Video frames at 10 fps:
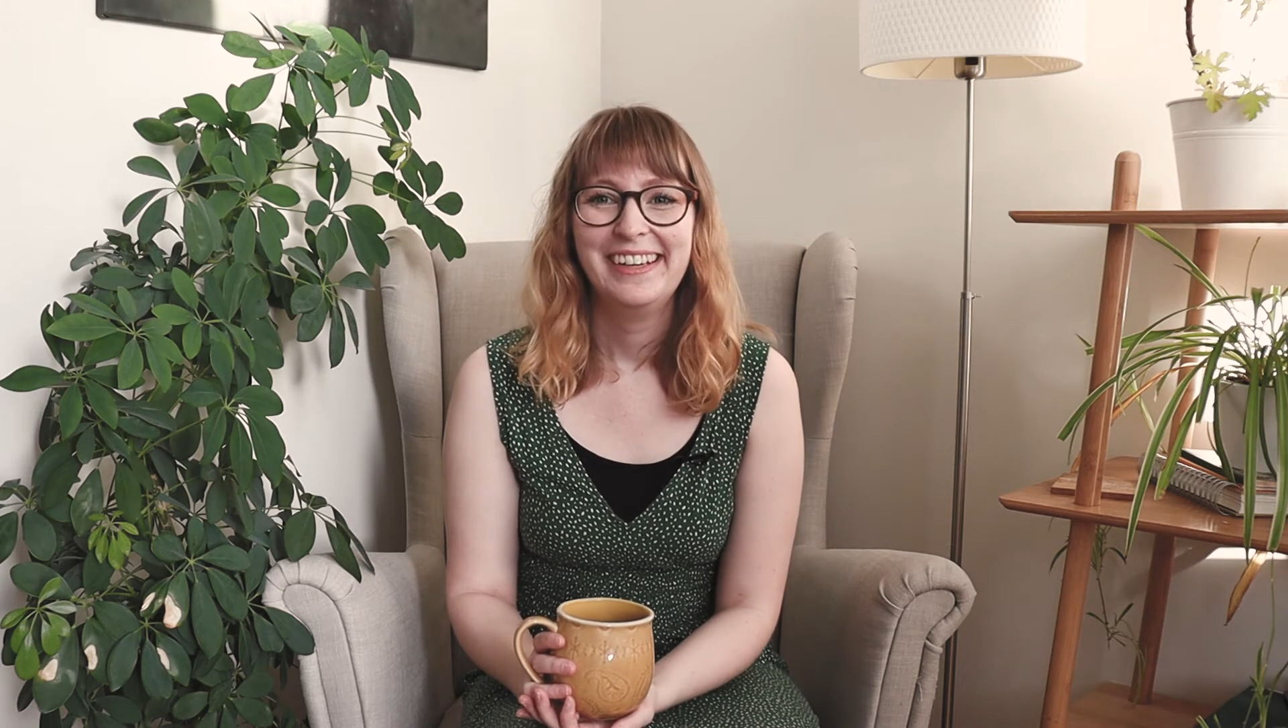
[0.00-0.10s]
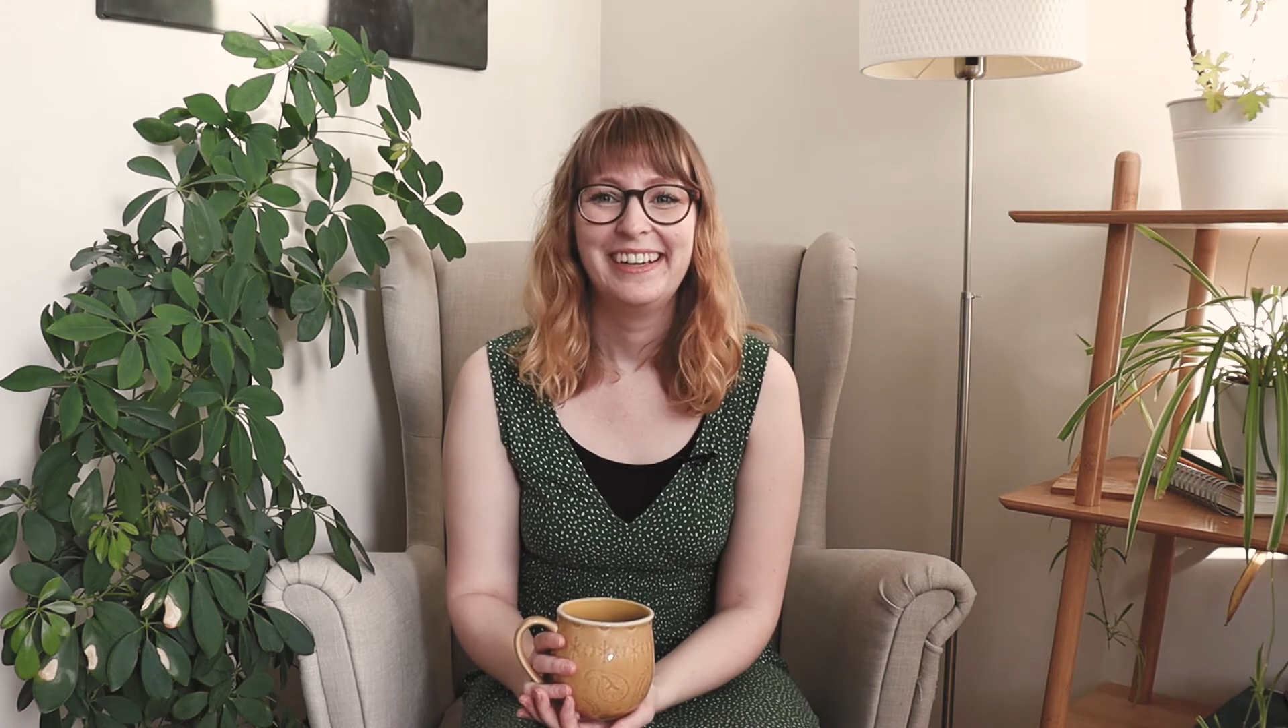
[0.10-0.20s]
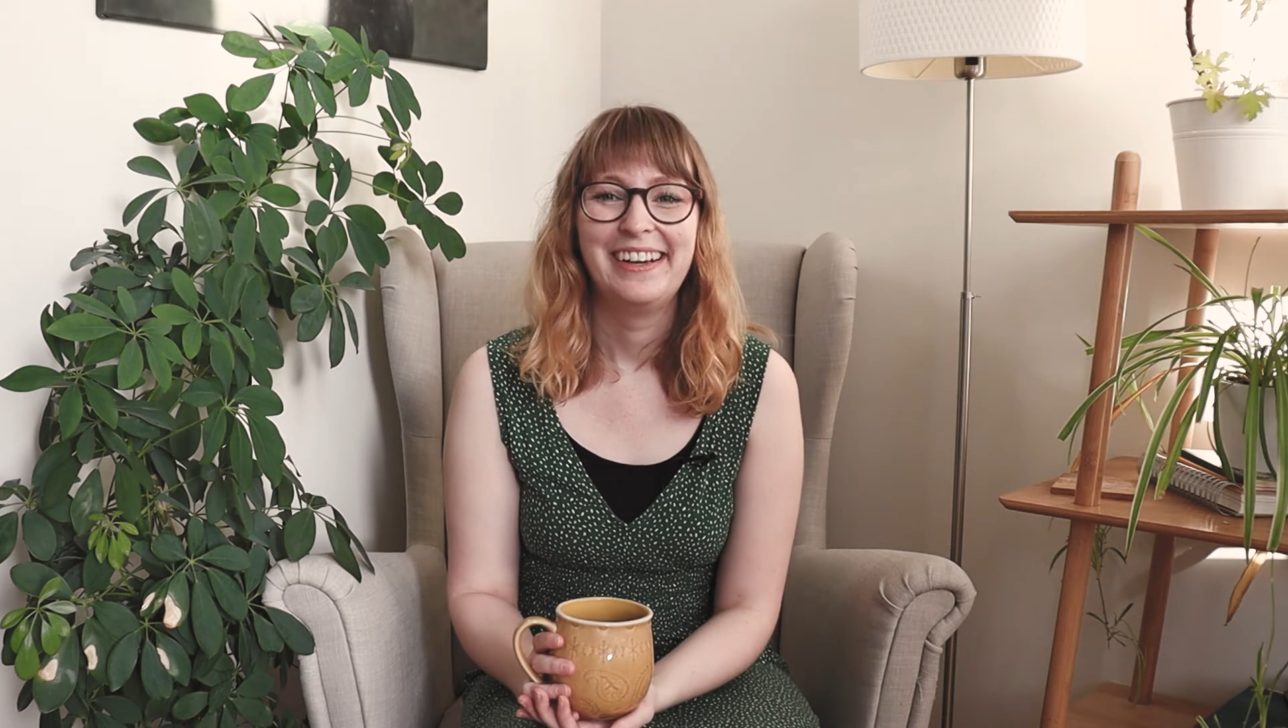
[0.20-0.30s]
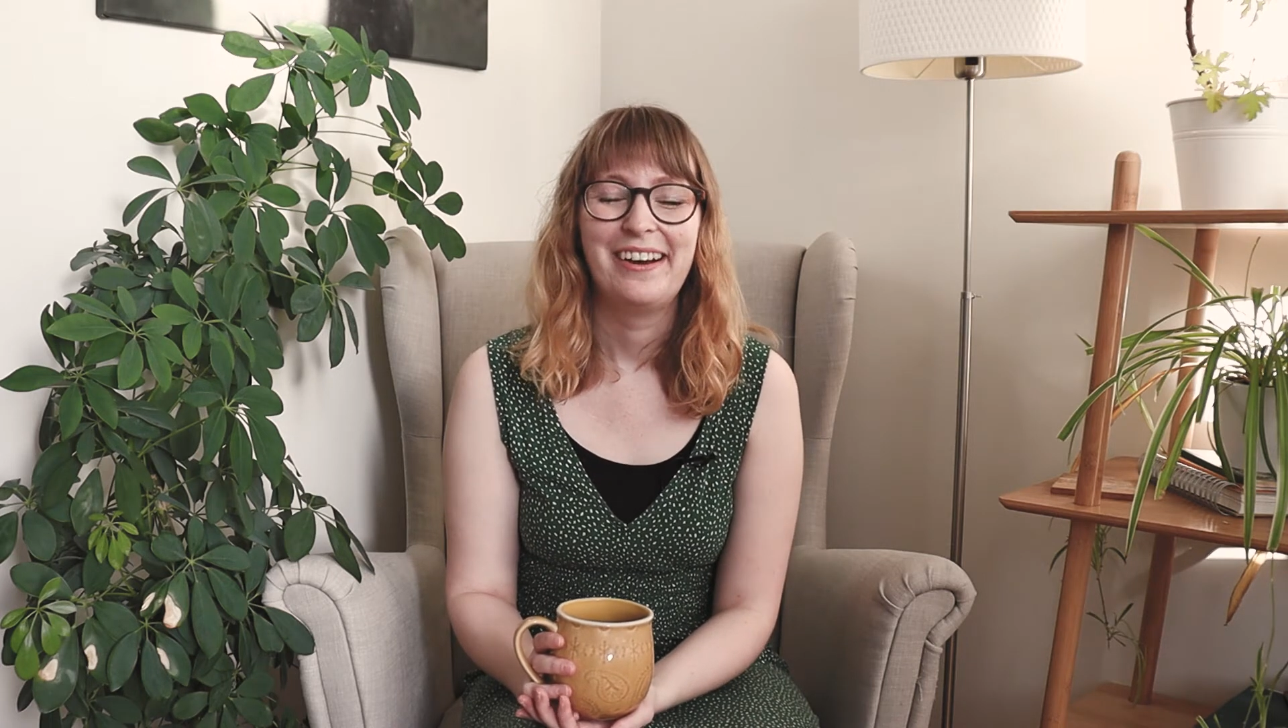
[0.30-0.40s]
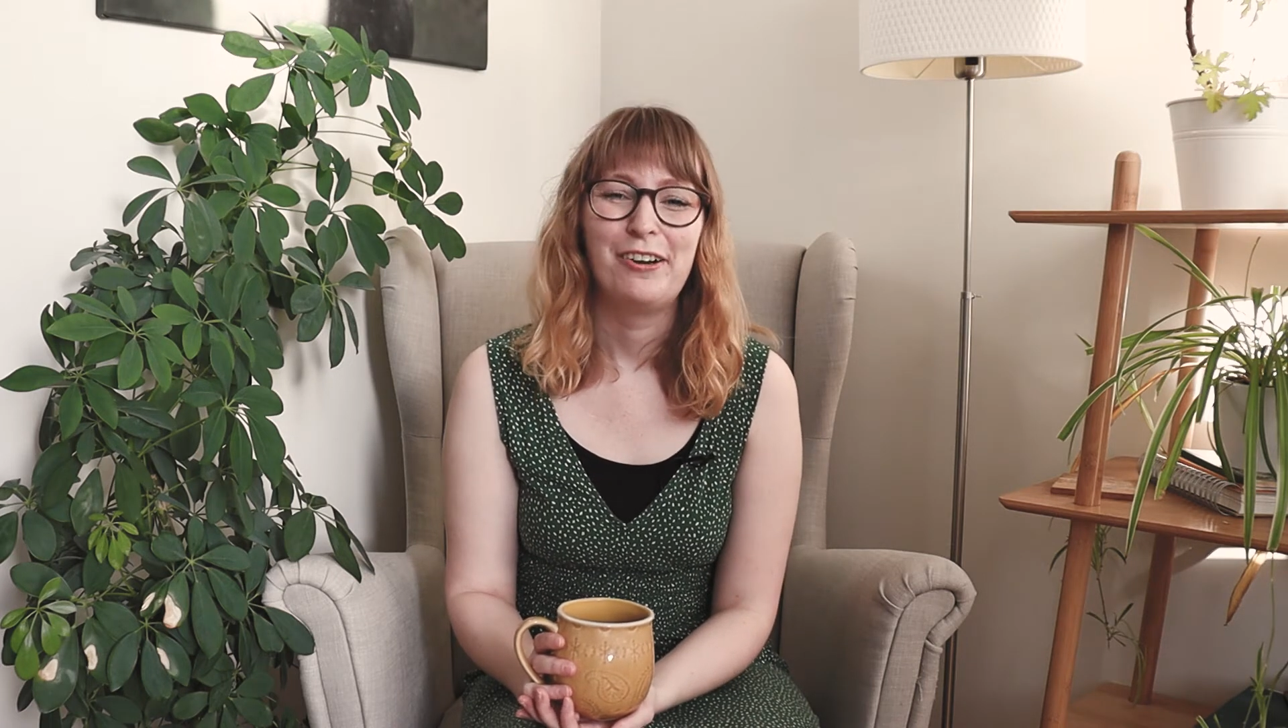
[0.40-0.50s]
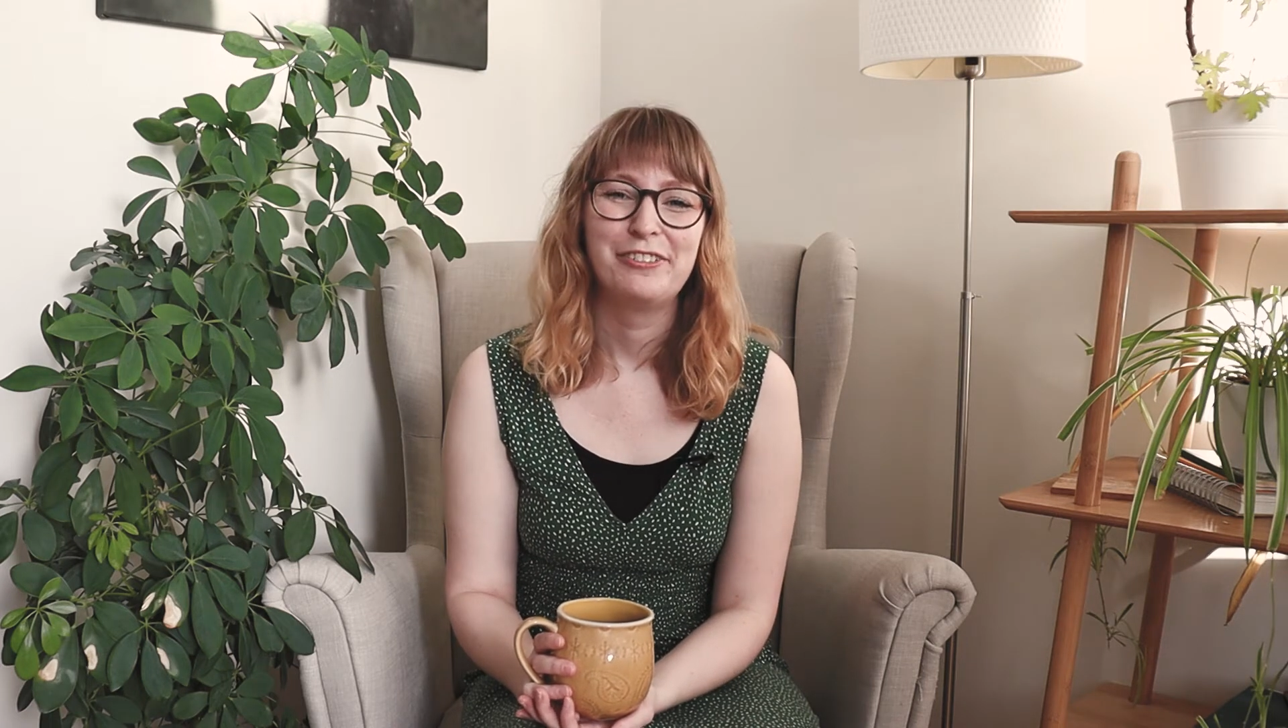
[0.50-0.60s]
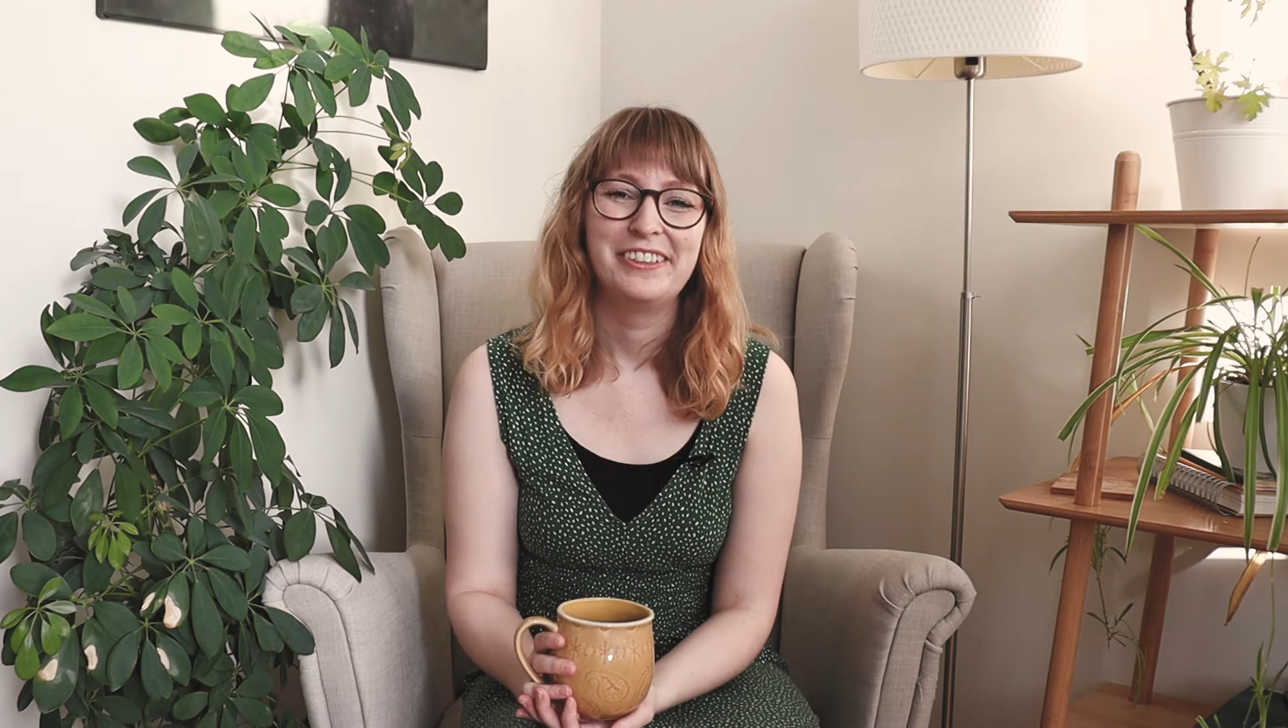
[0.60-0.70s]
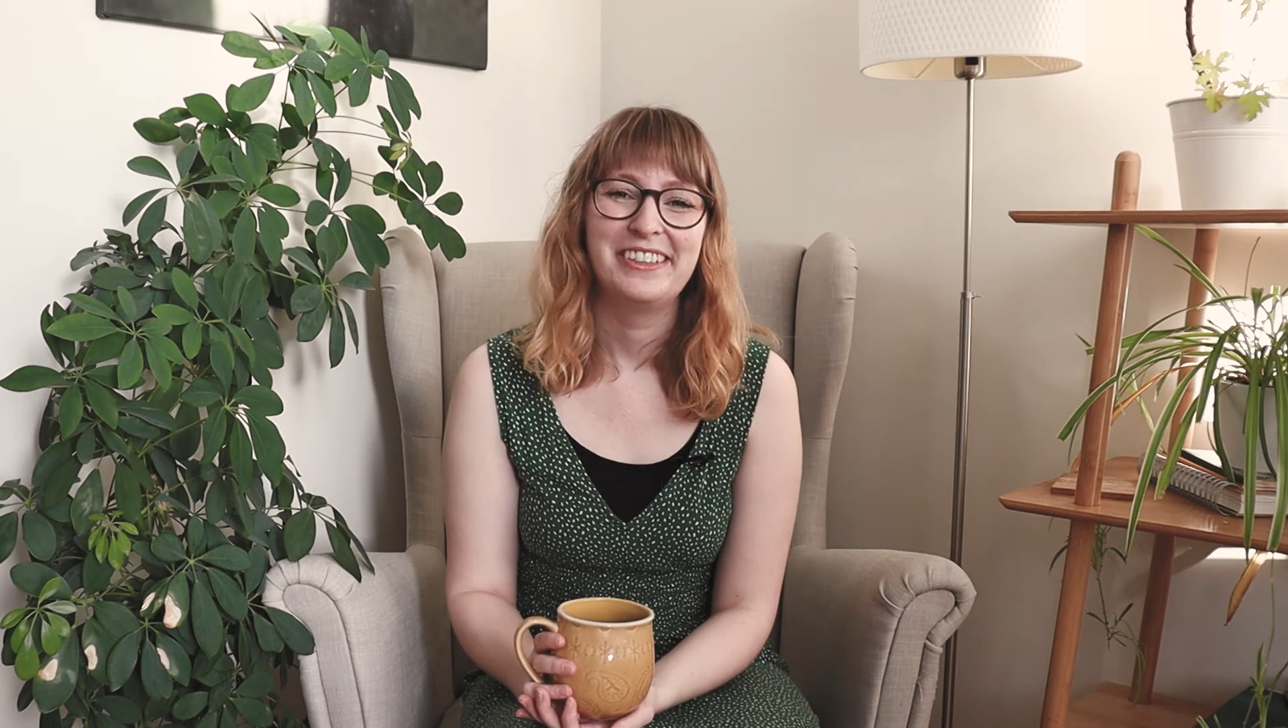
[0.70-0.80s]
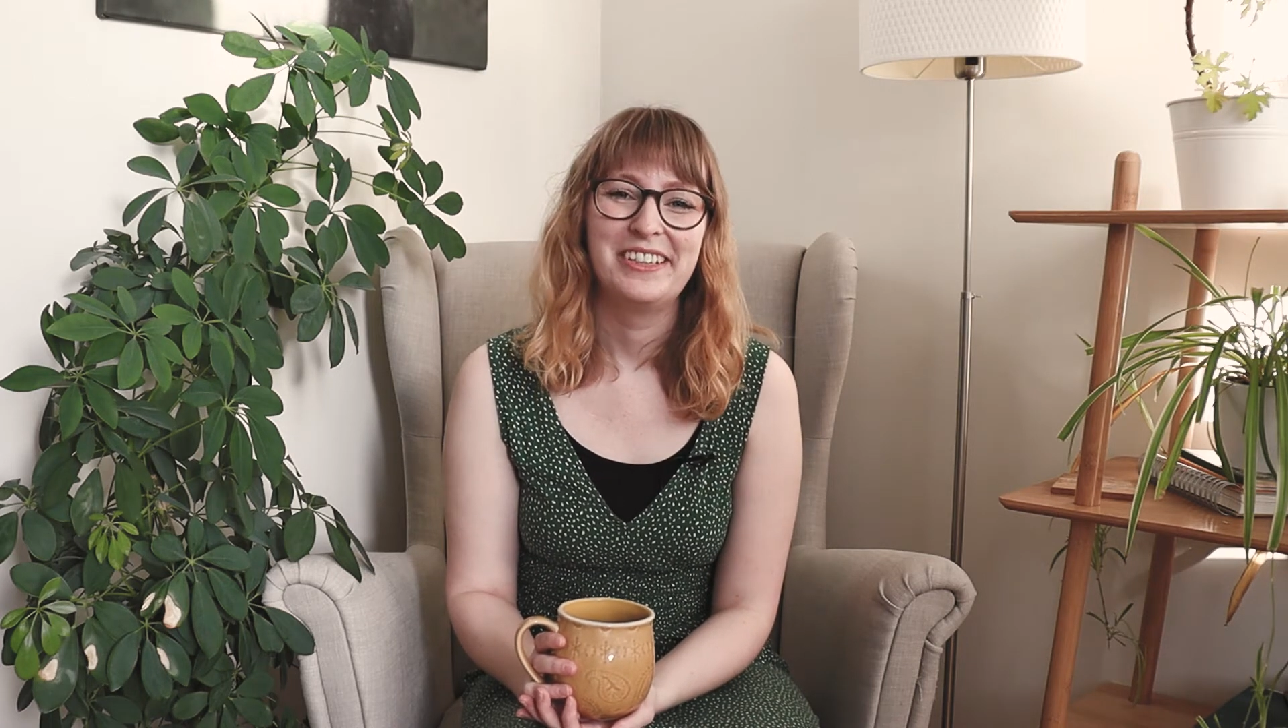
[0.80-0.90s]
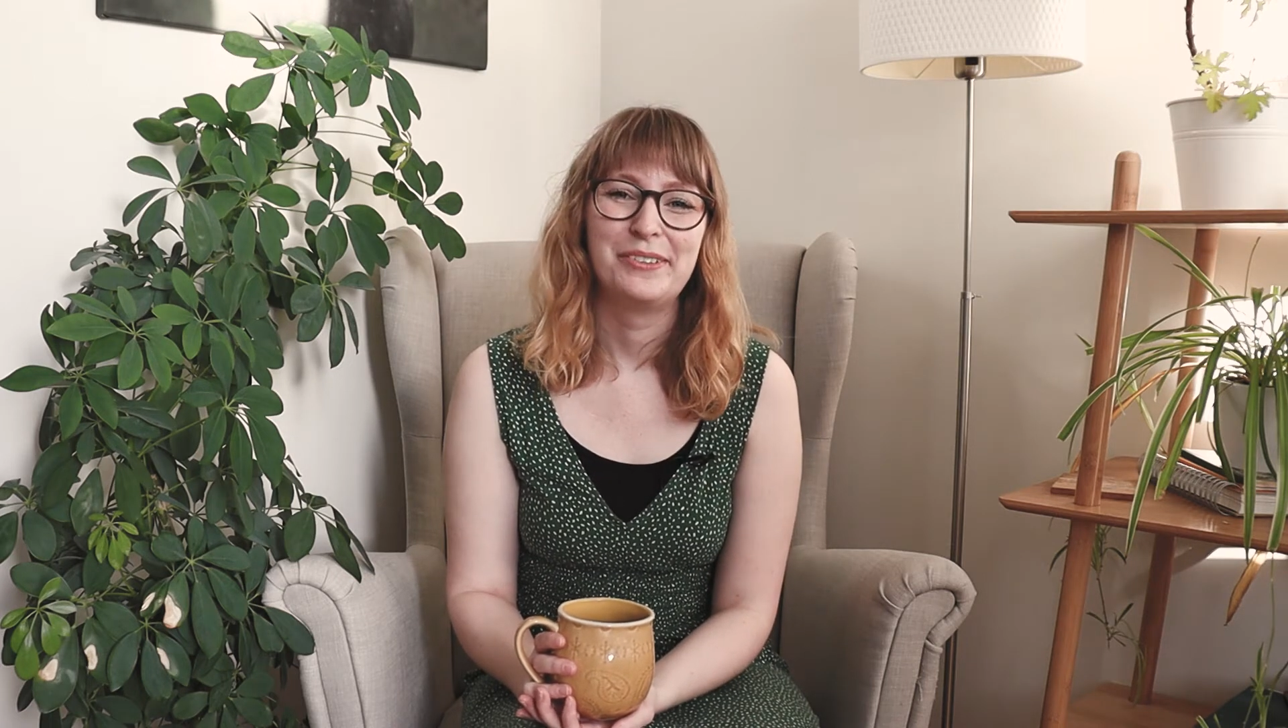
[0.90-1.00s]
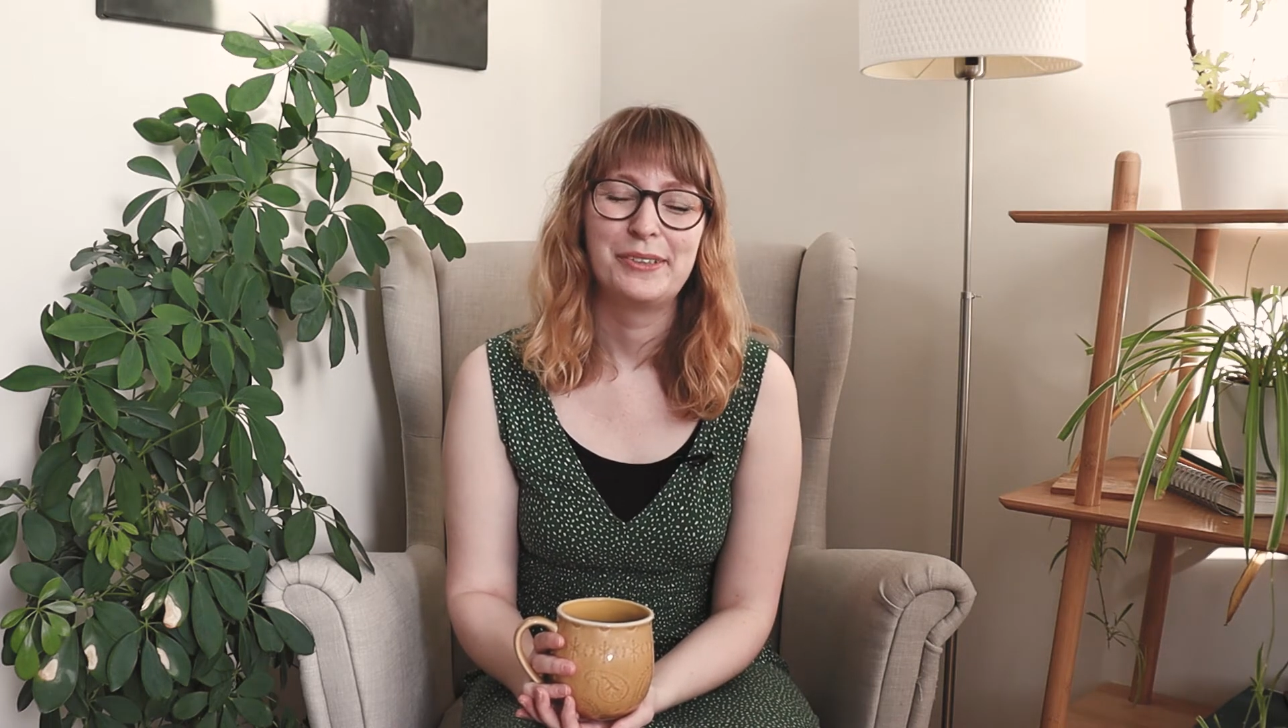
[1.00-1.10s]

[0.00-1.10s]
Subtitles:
after the year